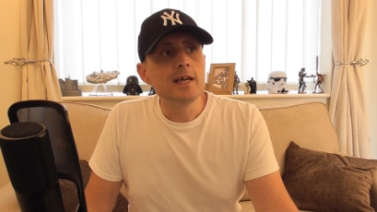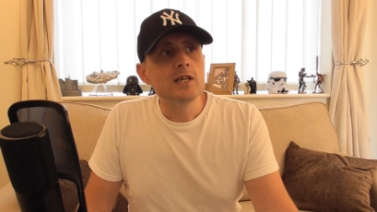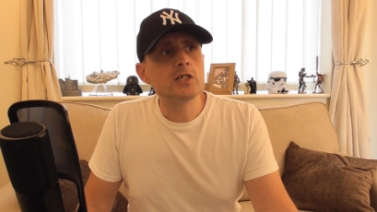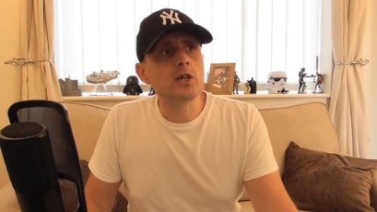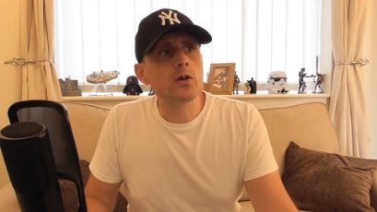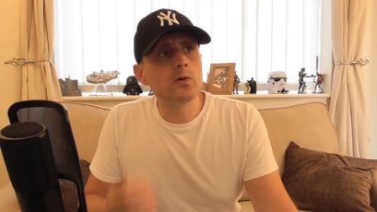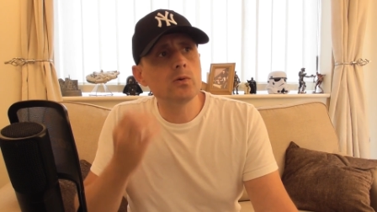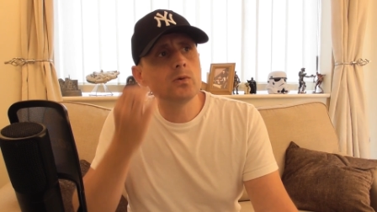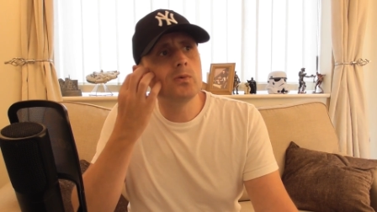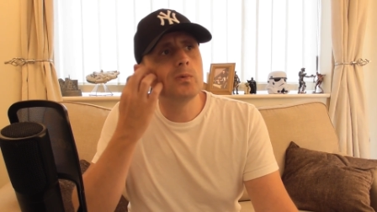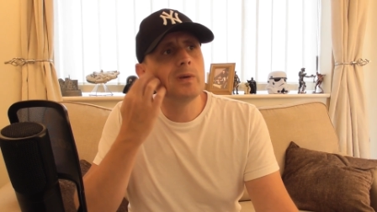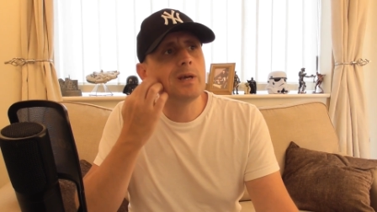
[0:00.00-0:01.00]
So,
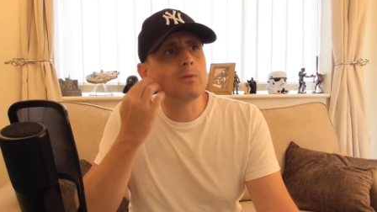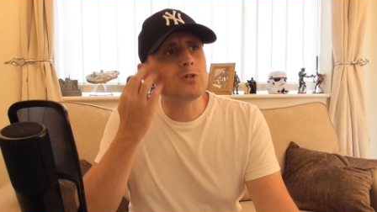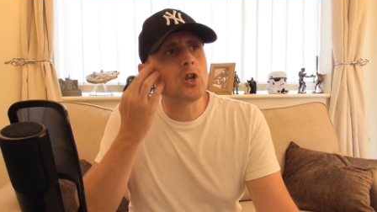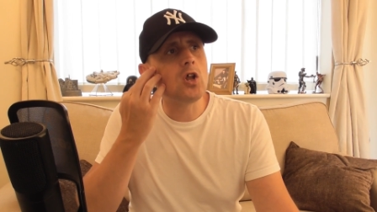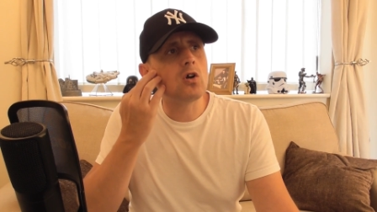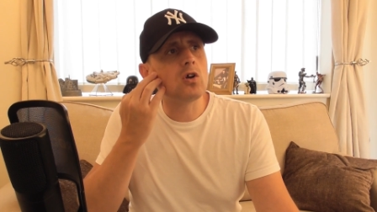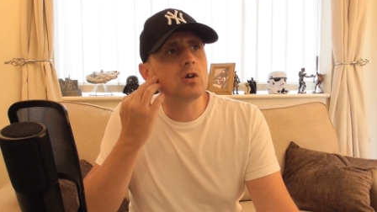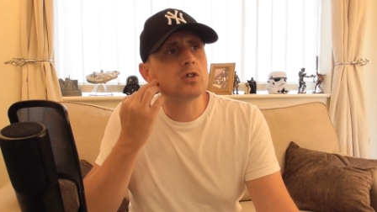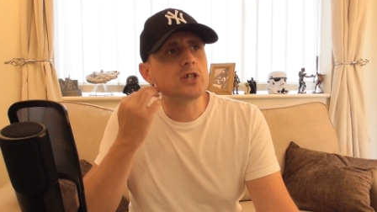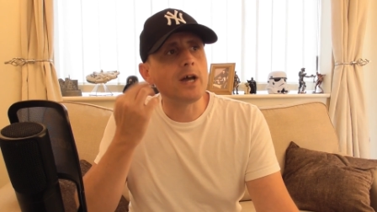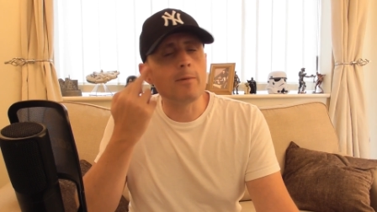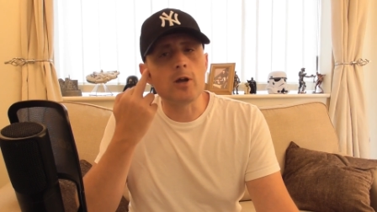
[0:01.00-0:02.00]
you know, it was a long, long
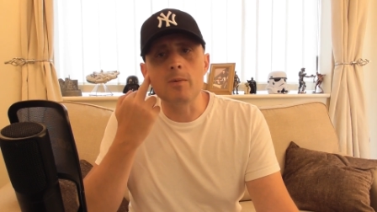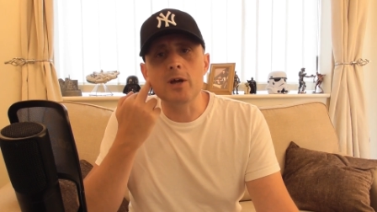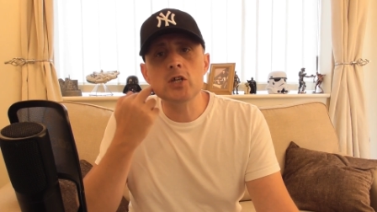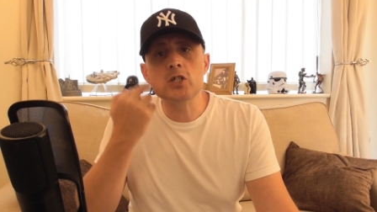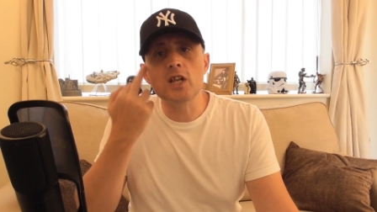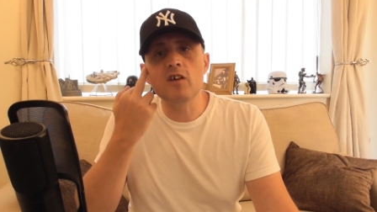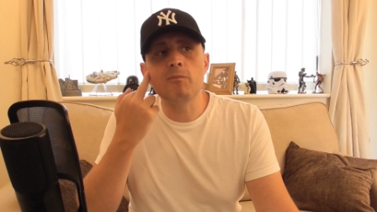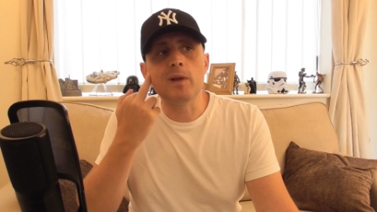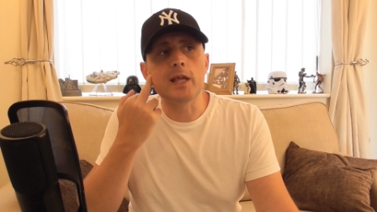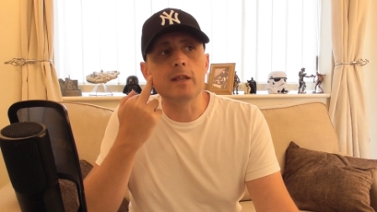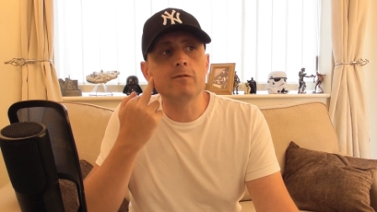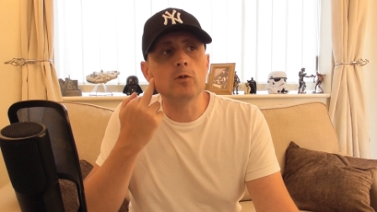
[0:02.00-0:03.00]
time ago, but I used to love
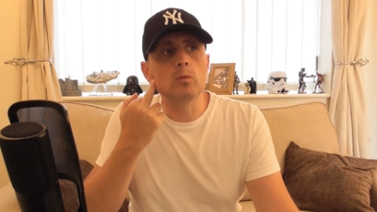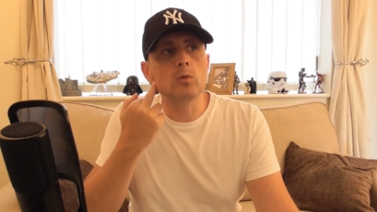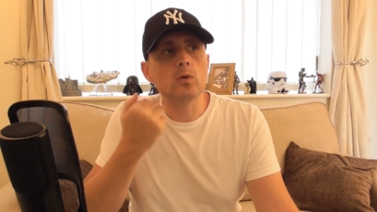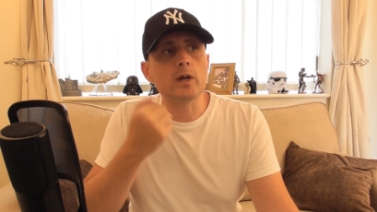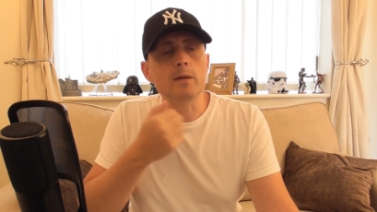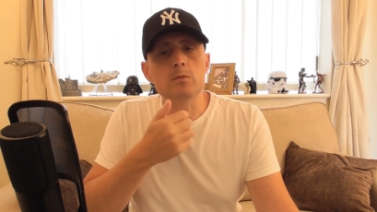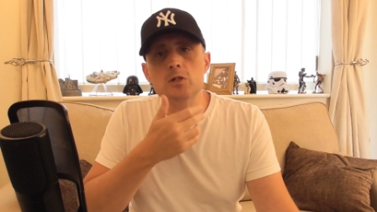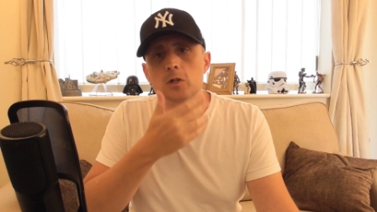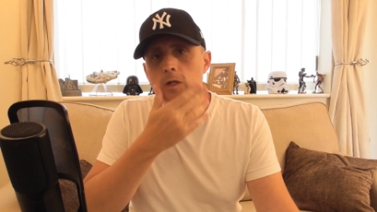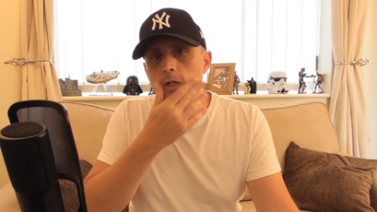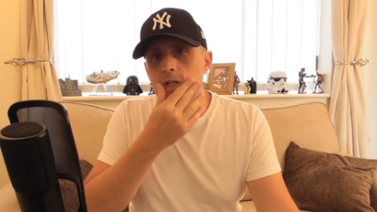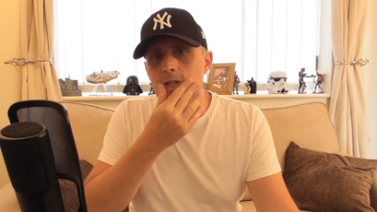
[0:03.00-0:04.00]
playing the football games,
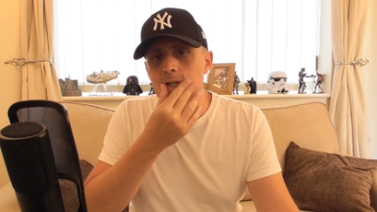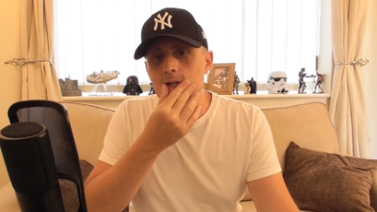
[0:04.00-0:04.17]
certainly.